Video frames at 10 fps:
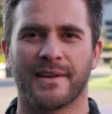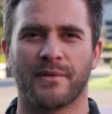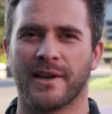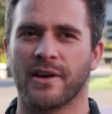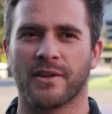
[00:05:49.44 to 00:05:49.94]
the
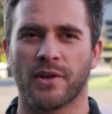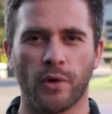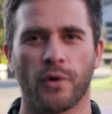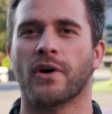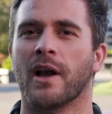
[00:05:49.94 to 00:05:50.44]
windows in the
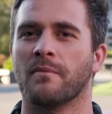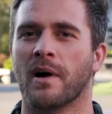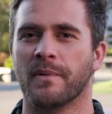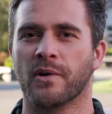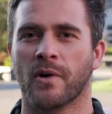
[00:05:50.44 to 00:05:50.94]
North Island
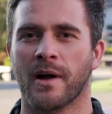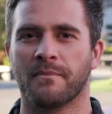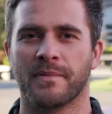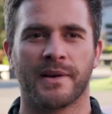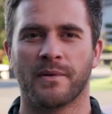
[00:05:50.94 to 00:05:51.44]
might be all right,
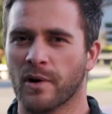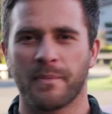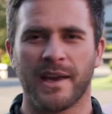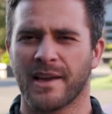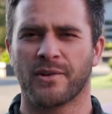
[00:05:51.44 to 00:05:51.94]
but what
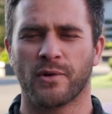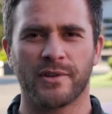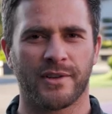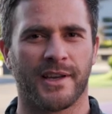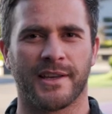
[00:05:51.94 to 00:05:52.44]
about here in
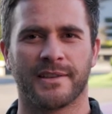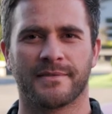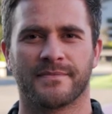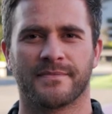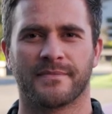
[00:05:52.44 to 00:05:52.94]
Ōtautahi?
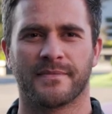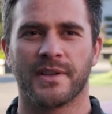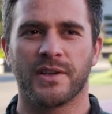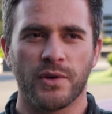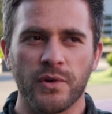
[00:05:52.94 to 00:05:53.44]

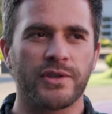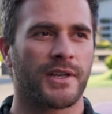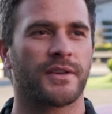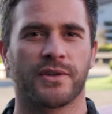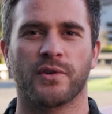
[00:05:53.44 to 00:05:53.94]
So
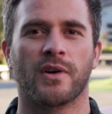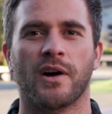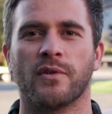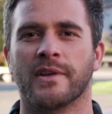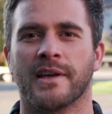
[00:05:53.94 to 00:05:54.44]
usually it's too
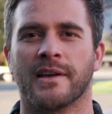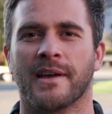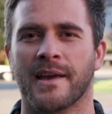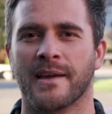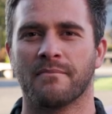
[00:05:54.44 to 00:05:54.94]
cold here
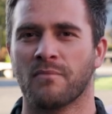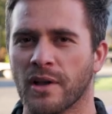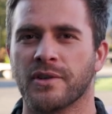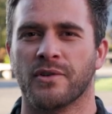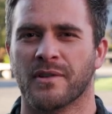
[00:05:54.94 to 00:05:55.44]
and my
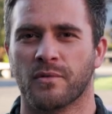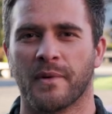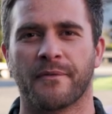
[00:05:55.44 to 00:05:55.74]
students will be